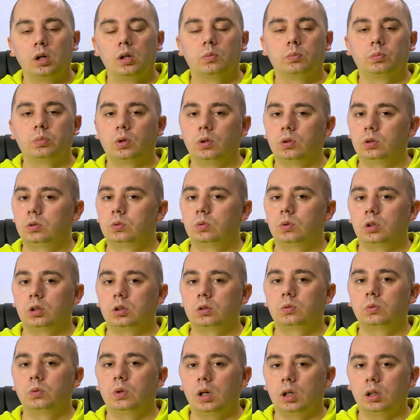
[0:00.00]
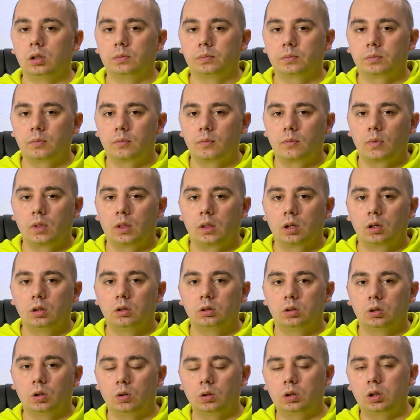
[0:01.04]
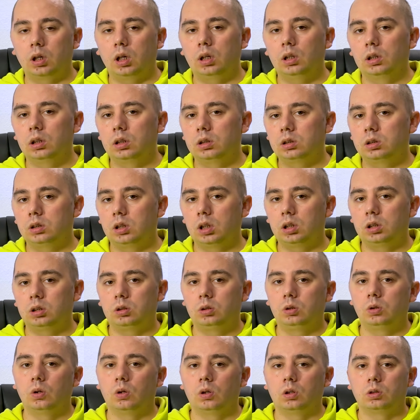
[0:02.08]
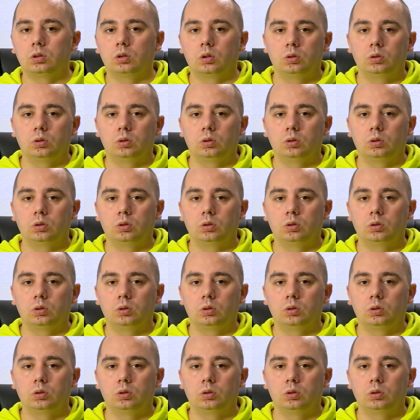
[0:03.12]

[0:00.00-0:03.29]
Both work well. So okay, let's test yours.